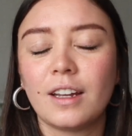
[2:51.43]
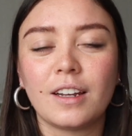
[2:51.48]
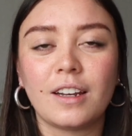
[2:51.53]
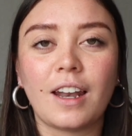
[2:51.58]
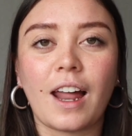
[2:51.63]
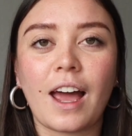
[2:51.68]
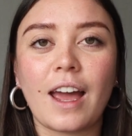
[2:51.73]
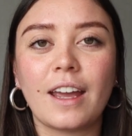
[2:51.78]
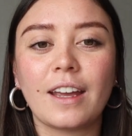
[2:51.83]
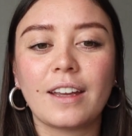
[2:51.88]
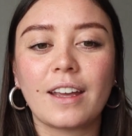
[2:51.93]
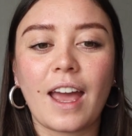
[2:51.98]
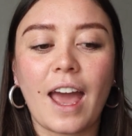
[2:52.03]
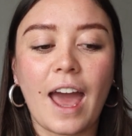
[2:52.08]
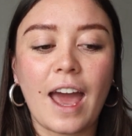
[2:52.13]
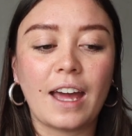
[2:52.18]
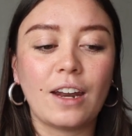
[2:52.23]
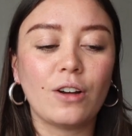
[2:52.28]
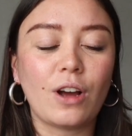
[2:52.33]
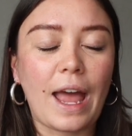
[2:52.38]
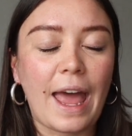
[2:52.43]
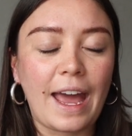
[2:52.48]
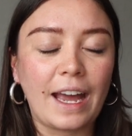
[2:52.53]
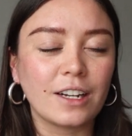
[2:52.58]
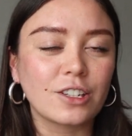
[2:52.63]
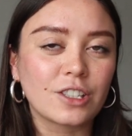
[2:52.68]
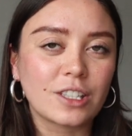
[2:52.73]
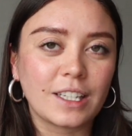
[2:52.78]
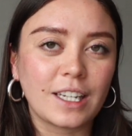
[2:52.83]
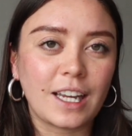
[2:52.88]
Like, and
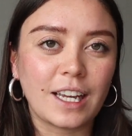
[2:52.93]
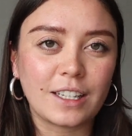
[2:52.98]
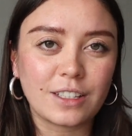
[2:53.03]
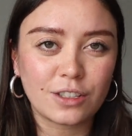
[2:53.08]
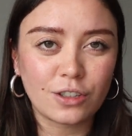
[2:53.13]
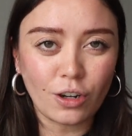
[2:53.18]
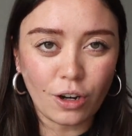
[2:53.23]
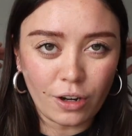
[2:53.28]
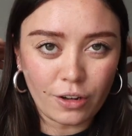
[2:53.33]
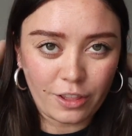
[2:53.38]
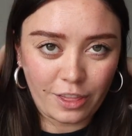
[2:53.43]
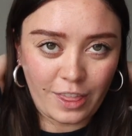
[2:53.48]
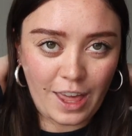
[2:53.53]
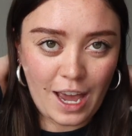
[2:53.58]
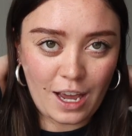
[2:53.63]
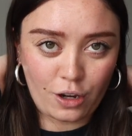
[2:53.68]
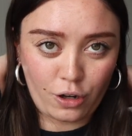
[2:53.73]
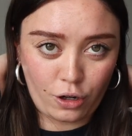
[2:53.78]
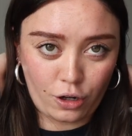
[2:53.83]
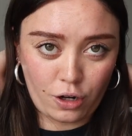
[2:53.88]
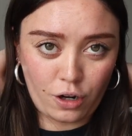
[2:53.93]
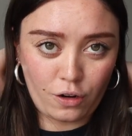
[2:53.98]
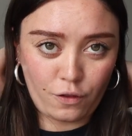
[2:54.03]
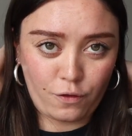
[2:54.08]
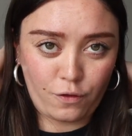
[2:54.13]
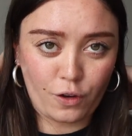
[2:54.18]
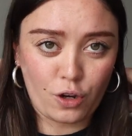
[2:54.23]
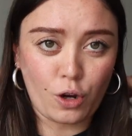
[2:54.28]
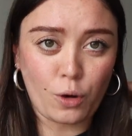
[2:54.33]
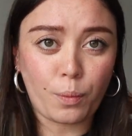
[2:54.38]
actually it's not that good
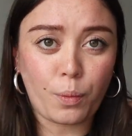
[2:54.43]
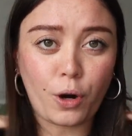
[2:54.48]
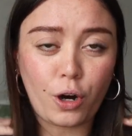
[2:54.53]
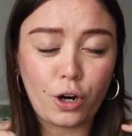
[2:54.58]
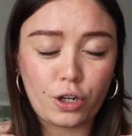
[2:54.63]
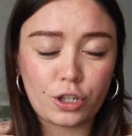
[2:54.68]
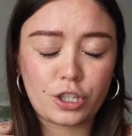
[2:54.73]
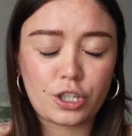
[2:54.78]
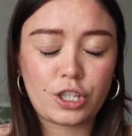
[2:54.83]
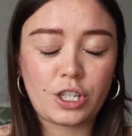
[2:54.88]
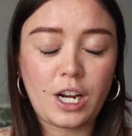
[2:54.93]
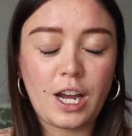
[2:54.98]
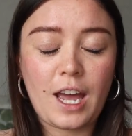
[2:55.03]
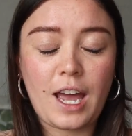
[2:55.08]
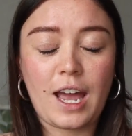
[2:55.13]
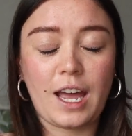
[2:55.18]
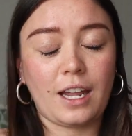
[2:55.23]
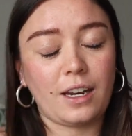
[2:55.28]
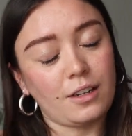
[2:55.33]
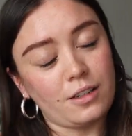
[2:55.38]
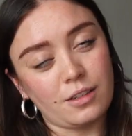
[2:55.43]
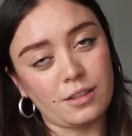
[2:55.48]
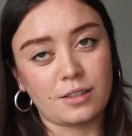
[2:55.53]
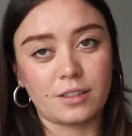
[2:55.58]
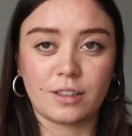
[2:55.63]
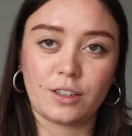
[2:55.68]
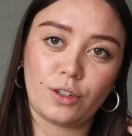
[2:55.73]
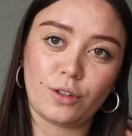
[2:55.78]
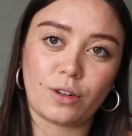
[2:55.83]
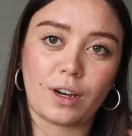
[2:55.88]
for your posture
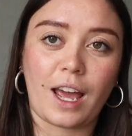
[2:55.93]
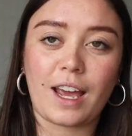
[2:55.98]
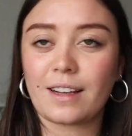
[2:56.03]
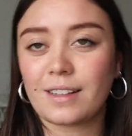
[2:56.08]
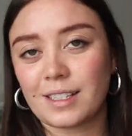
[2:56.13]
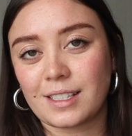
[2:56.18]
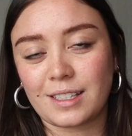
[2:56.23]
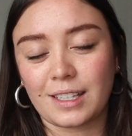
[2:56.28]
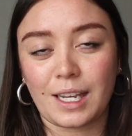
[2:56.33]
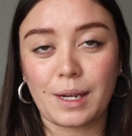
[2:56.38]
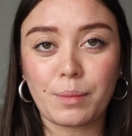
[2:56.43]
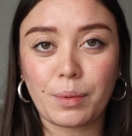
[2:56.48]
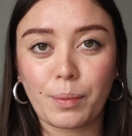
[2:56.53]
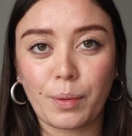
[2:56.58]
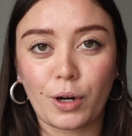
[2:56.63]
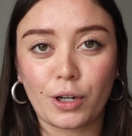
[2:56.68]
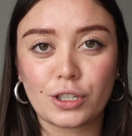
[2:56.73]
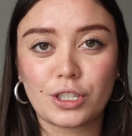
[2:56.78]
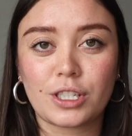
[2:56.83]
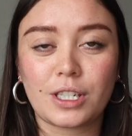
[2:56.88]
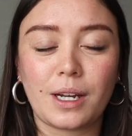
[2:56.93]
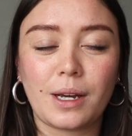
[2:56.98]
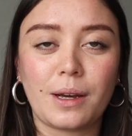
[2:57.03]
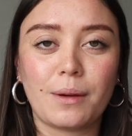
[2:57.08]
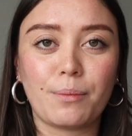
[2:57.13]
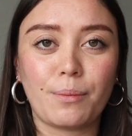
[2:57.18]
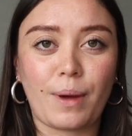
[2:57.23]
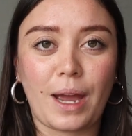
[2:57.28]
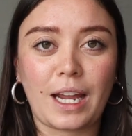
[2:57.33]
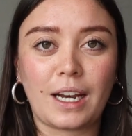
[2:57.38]
and your like sleep
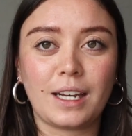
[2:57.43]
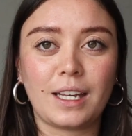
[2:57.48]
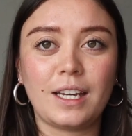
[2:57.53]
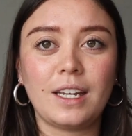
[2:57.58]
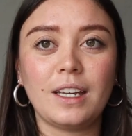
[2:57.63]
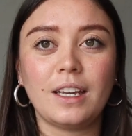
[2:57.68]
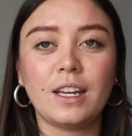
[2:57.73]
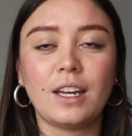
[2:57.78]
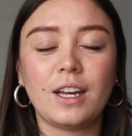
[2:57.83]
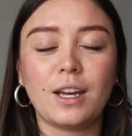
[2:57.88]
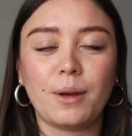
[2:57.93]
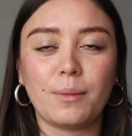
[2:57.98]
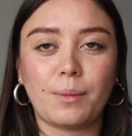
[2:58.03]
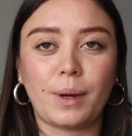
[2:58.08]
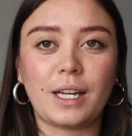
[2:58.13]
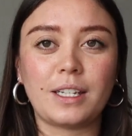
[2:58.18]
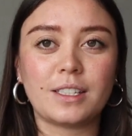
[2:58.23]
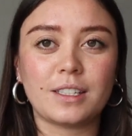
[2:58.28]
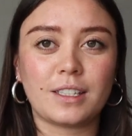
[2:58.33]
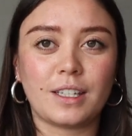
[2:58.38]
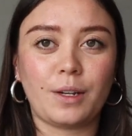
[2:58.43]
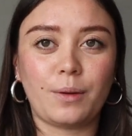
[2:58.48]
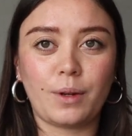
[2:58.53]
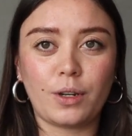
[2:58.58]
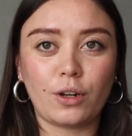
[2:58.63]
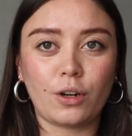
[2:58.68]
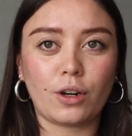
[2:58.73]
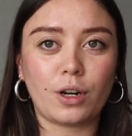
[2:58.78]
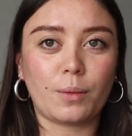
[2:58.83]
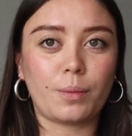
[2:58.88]
posture mainly. Basically, when
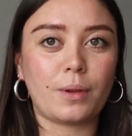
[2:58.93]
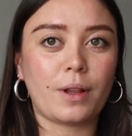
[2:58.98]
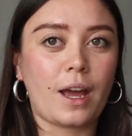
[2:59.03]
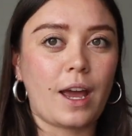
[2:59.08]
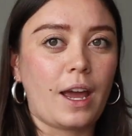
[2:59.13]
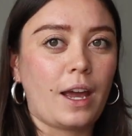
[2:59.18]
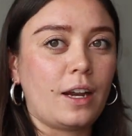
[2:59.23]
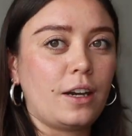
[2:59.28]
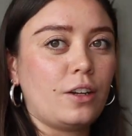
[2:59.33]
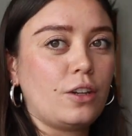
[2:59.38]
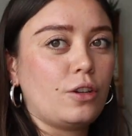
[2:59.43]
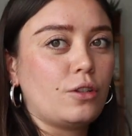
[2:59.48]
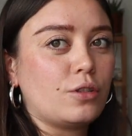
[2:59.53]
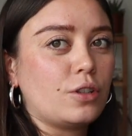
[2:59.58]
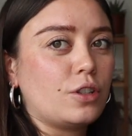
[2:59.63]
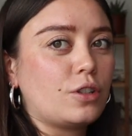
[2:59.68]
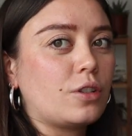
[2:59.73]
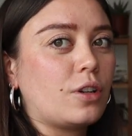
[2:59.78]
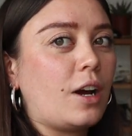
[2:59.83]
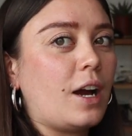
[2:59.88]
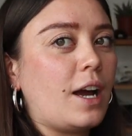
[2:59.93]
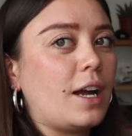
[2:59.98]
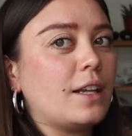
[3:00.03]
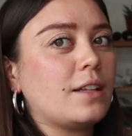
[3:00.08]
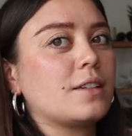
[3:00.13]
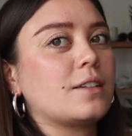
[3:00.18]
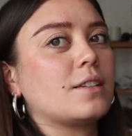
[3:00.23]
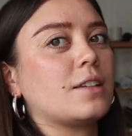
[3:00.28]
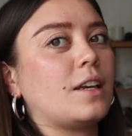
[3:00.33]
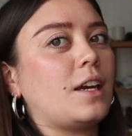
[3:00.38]
you're on a plane, you should try
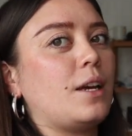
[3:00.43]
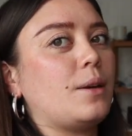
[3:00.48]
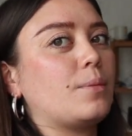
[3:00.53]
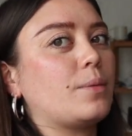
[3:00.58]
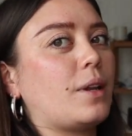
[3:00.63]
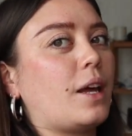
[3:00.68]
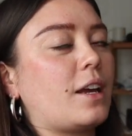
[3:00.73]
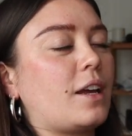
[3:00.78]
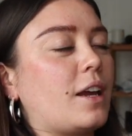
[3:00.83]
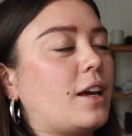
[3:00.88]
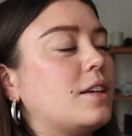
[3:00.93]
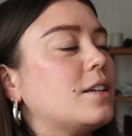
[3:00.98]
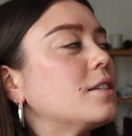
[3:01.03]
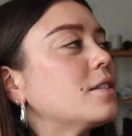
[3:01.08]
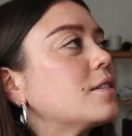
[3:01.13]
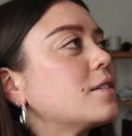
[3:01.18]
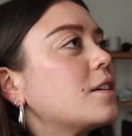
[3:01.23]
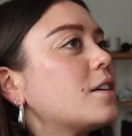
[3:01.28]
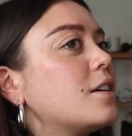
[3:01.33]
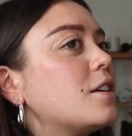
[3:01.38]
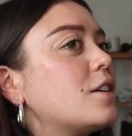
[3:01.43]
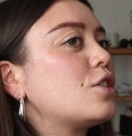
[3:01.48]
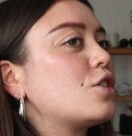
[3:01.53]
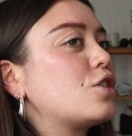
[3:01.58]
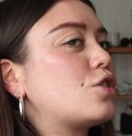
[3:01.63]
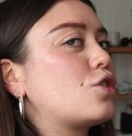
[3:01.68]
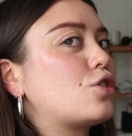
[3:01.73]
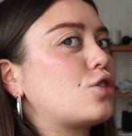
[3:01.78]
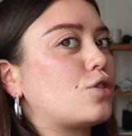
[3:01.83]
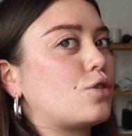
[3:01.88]
and sleep like as
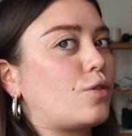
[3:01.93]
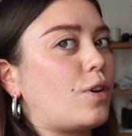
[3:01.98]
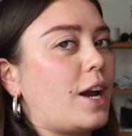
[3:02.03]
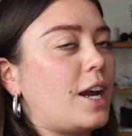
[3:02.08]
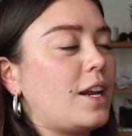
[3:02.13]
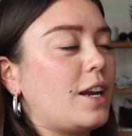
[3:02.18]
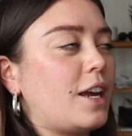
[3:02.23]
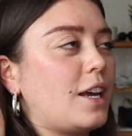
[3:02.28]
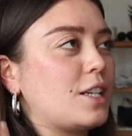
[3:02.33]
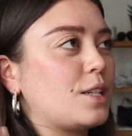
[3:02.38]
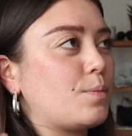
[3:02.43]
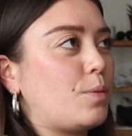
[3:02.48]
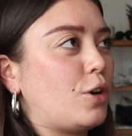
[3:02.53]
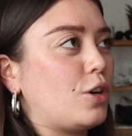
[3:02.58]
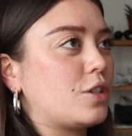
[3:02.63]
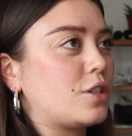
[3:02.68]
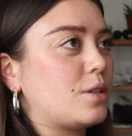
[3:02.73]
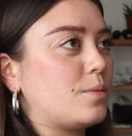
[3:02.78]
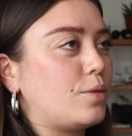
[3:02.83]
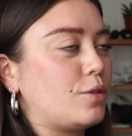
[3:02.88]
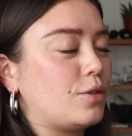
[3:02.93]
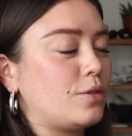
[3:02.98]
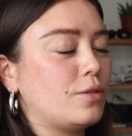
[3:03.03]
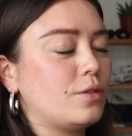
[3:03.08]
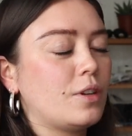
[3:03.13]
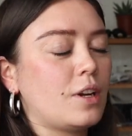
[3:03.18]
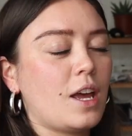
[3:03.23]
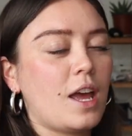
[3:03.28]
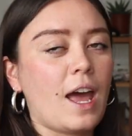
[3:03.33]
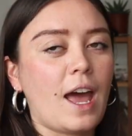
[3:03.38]
straight as
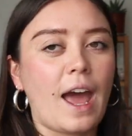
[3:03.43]
possible.